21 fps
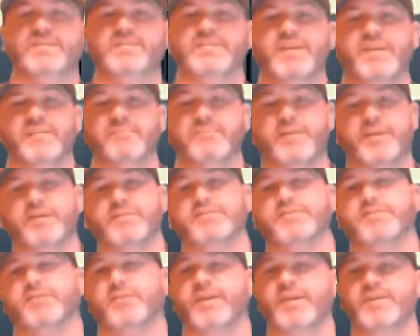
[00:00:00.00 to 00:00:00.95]
10 minutes
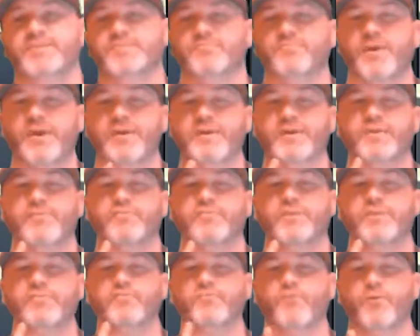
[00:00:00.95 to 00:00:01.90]
or less right here
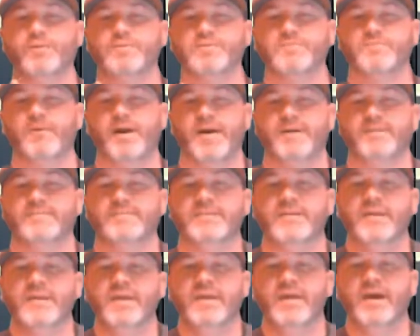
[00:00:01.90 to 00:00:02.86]
in one spot.
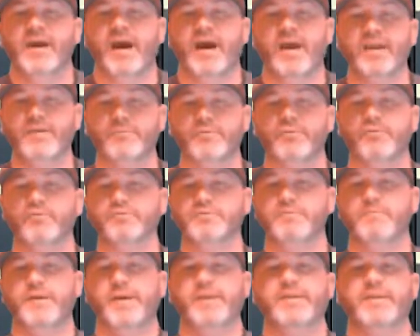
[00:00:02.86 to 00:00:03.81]
I am your
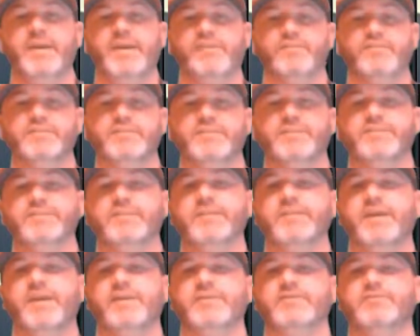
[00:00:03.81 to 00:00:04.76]
host, Mike Anderson.
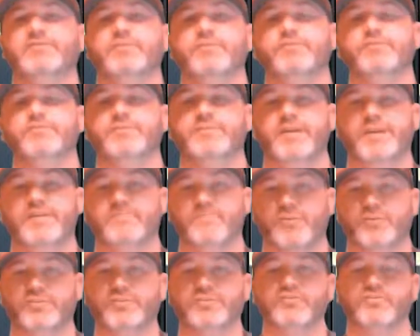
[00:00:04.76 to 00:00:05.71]
Today is Tuesday,
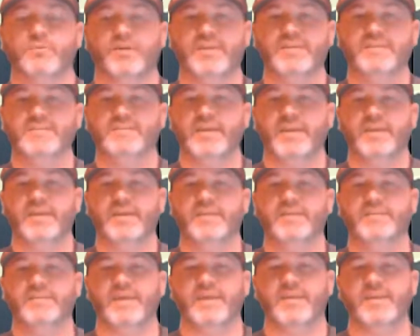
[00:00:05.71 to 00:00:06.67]
March
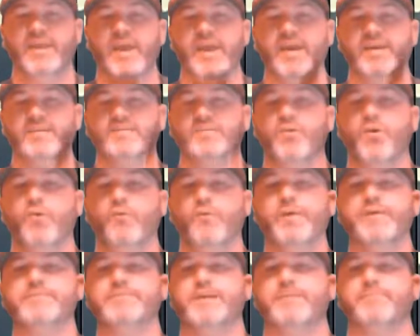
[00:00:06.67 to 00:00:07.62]
22nd, and as
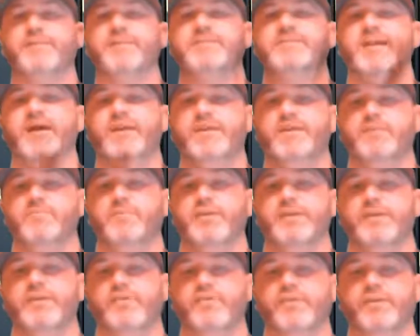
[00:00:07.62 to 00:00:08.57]
always, I'm excited to be
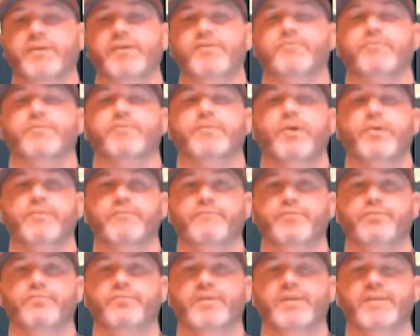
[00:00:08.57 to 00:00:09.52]
here again with all of
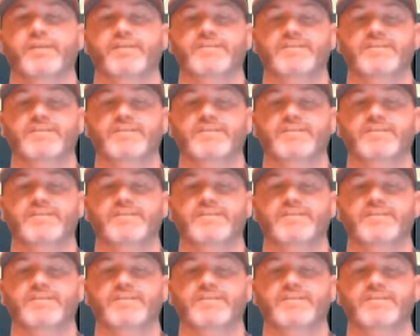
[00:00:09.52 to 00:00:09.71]
you again